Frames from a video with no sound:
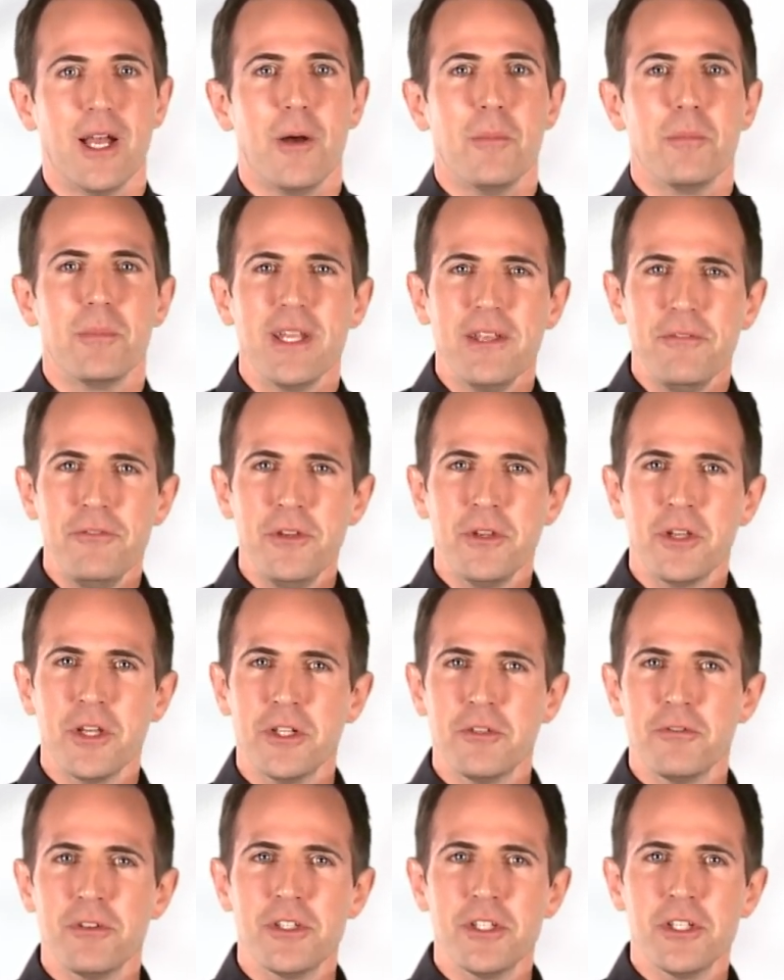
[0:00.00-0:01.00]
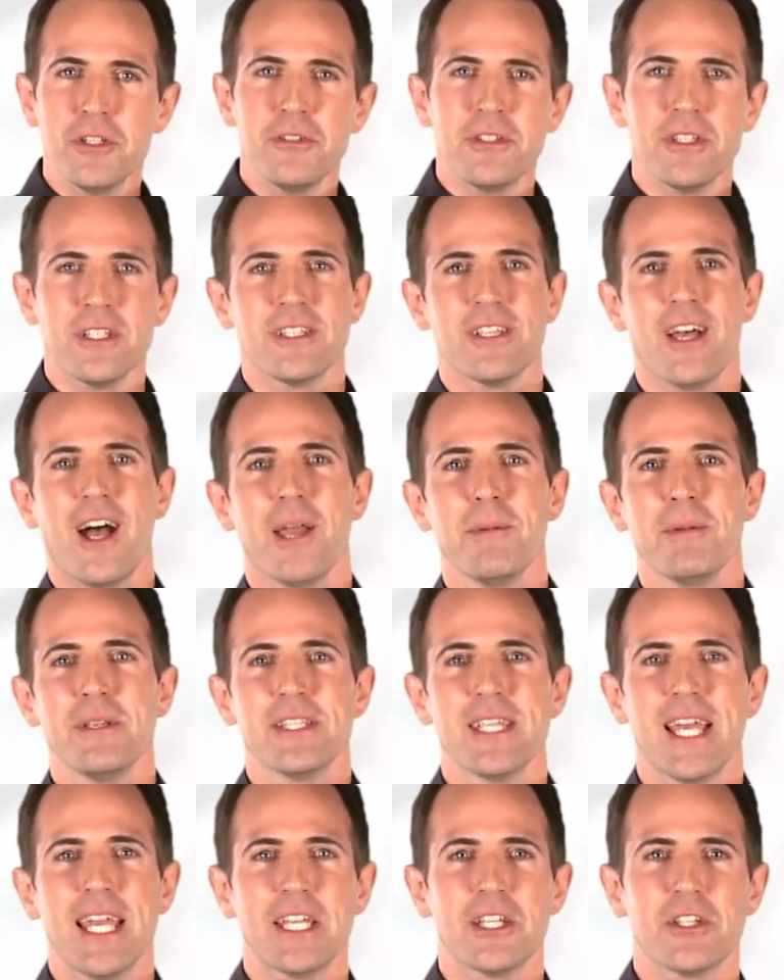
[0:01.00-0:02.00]
But if you could reduce the time it
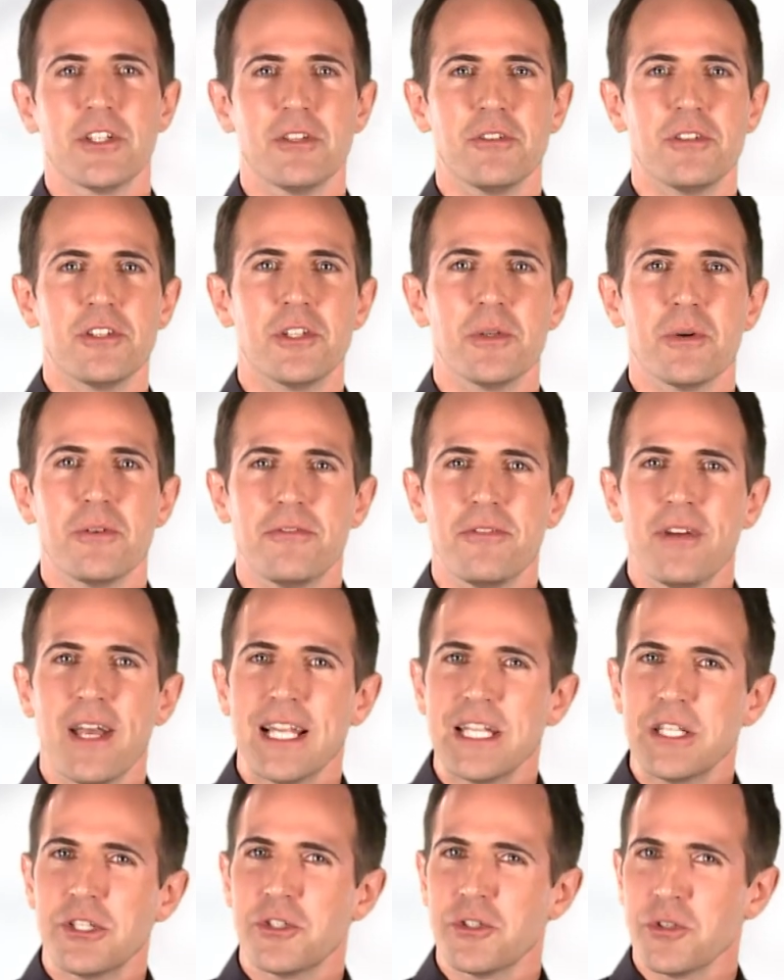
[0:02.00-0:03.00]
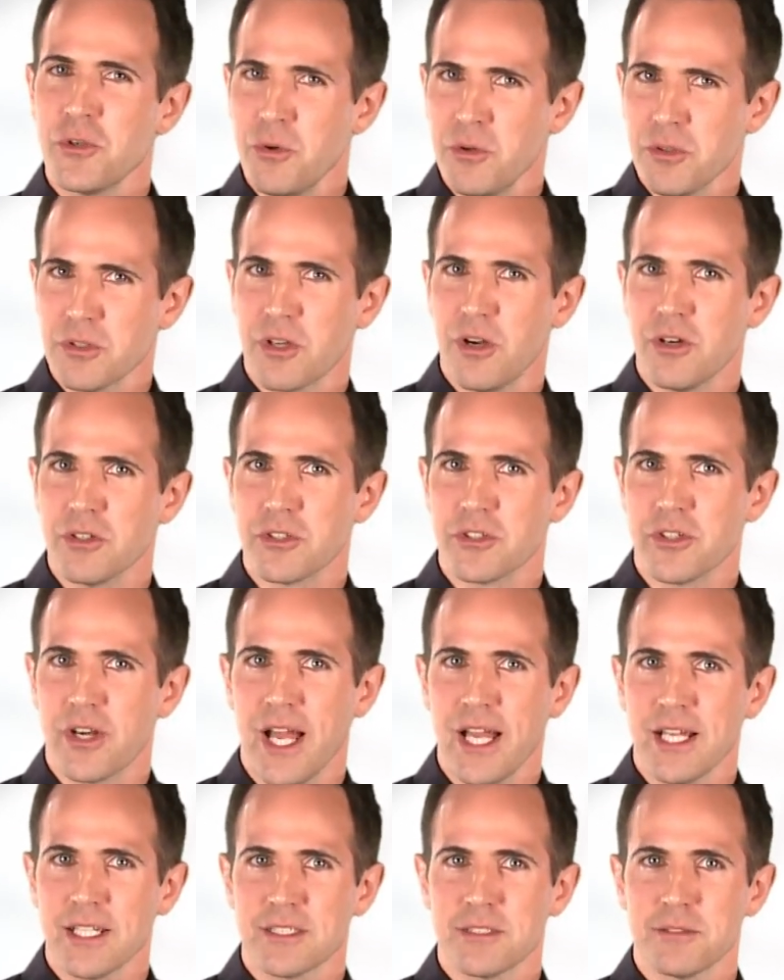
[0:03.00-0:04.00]
takes you to do a fairly short
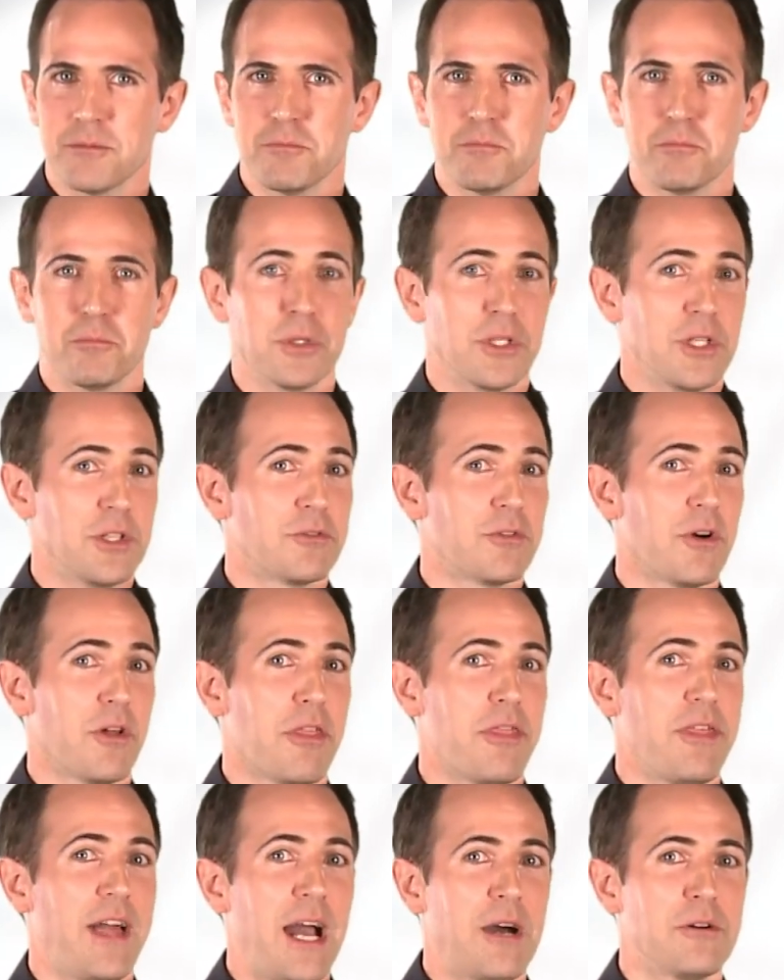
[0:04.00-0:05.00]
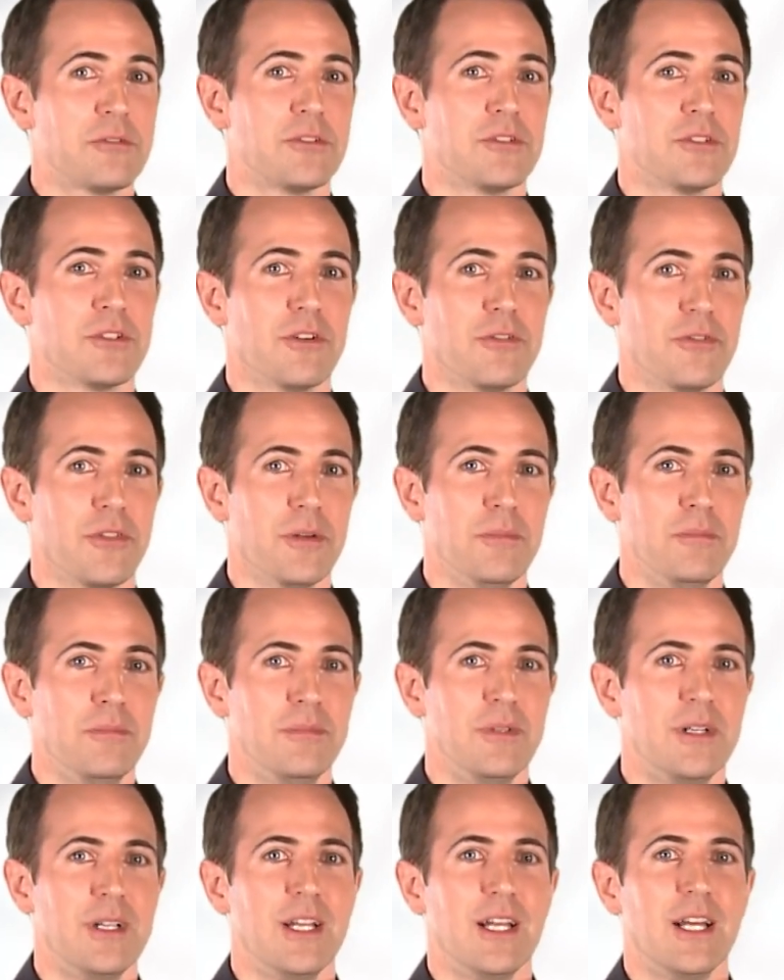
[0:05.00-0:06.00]
contract, but you've got thousands of them,
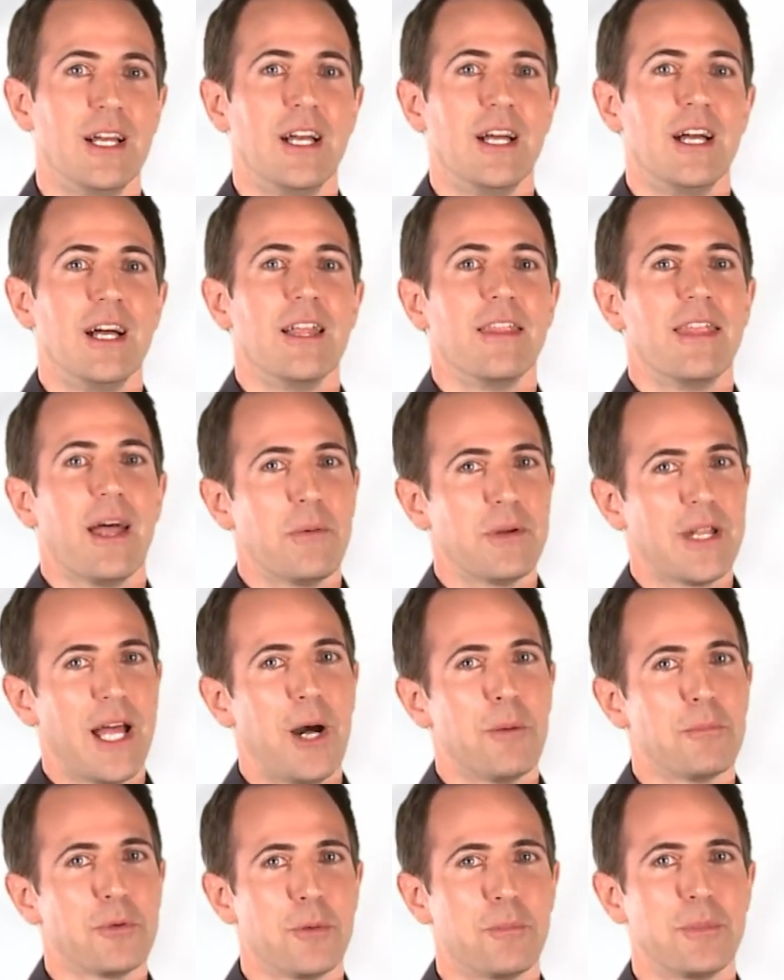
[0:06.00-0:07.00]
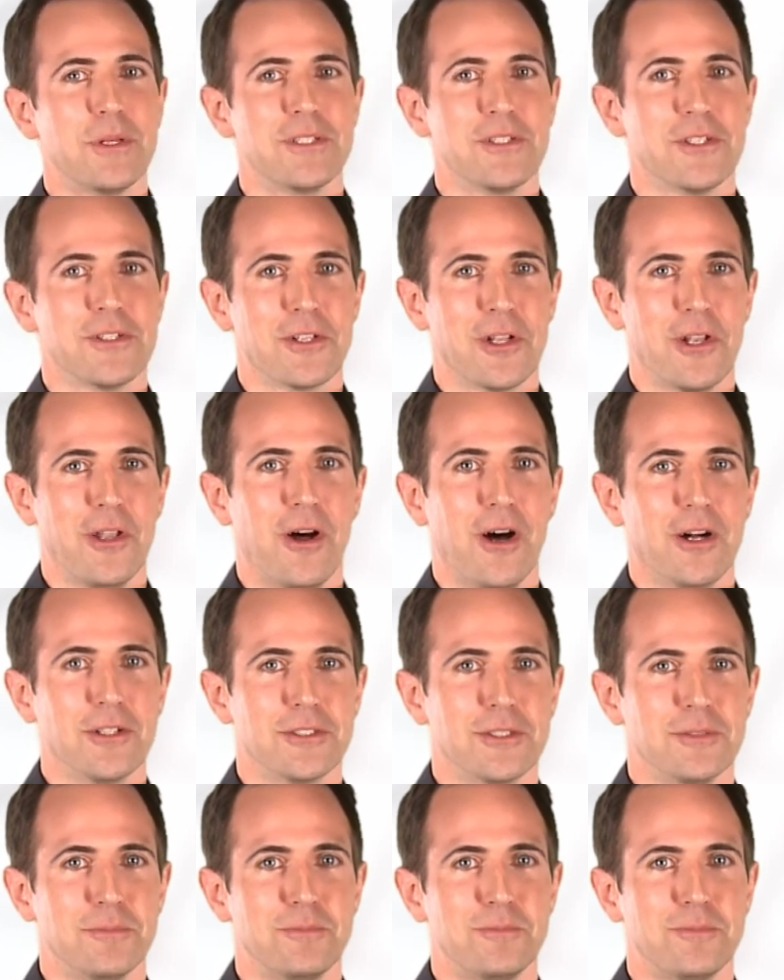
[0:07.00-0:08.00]
that would help your business a
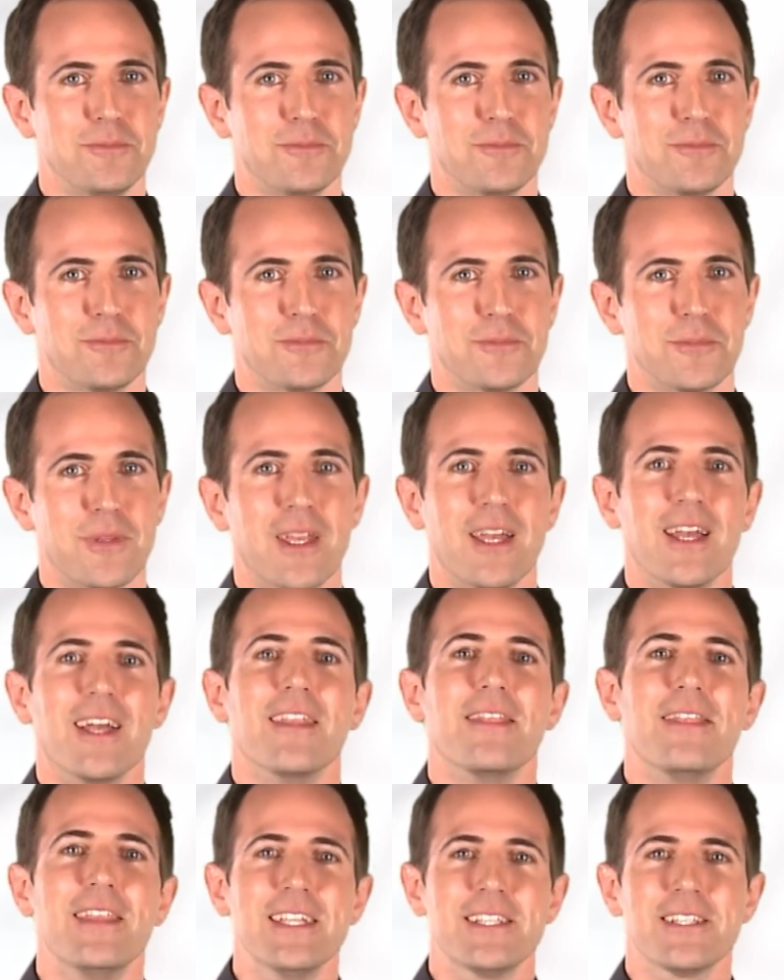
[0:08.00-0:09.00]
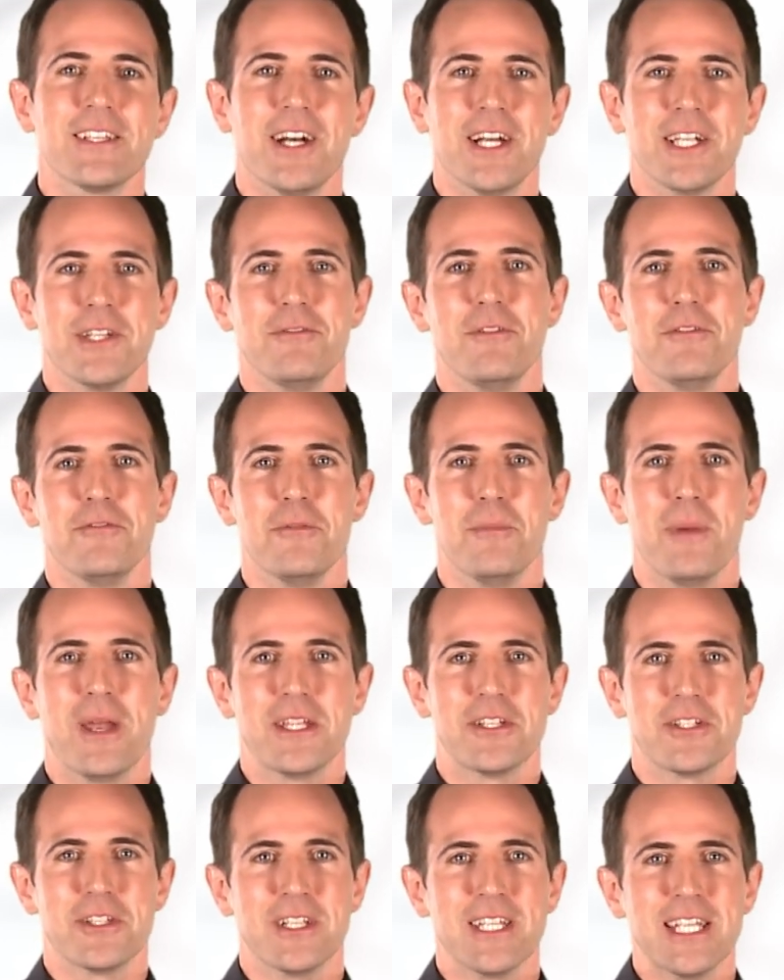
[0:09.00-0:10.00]
lot. This kind of
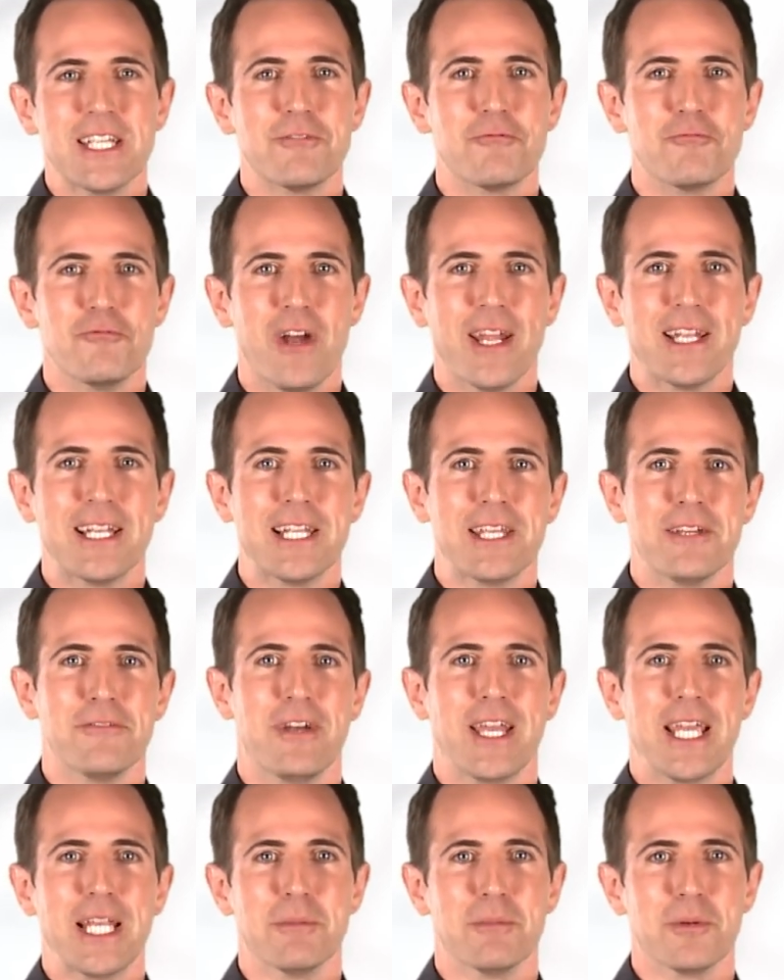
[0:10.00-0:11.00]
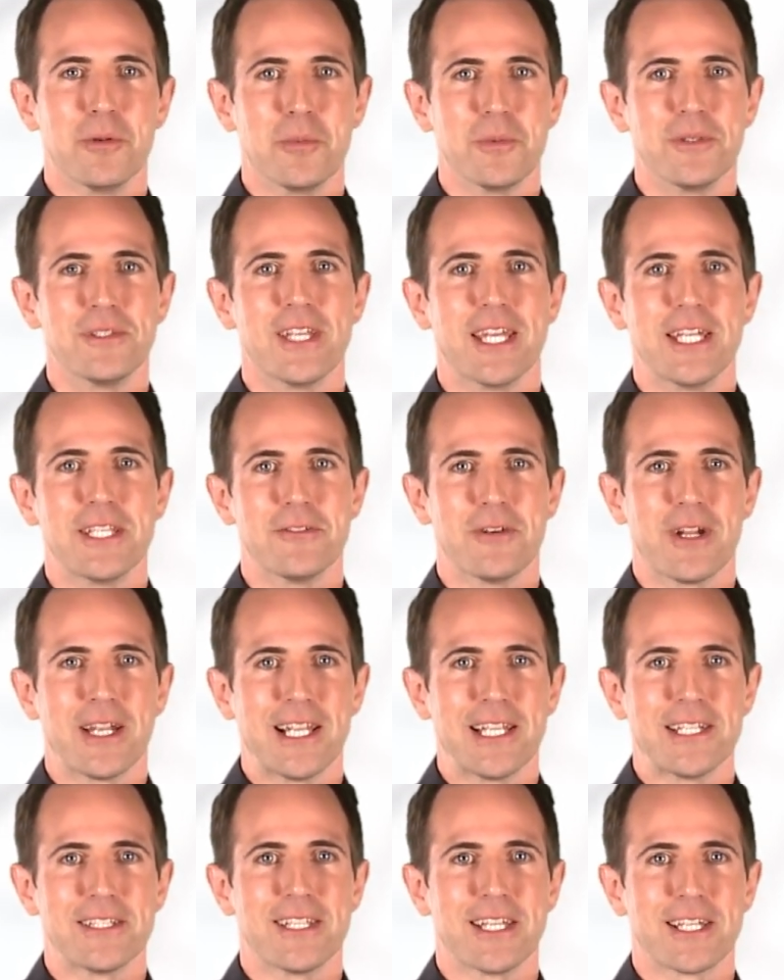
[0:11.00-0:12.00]
information is readily available with data
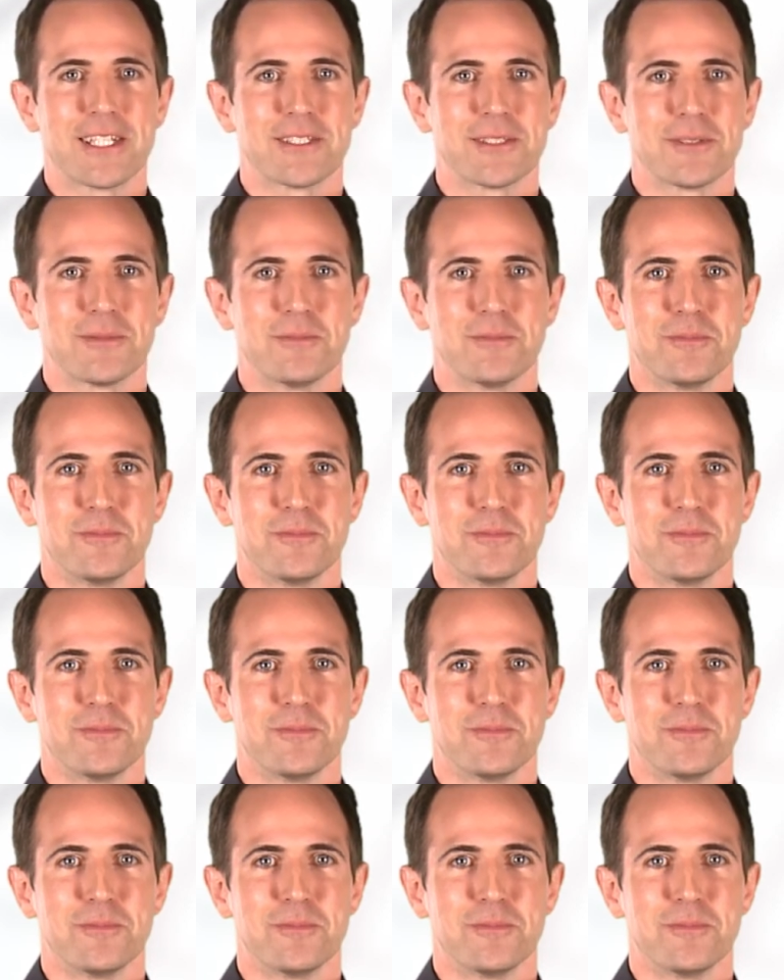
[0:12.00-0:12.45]
analytics.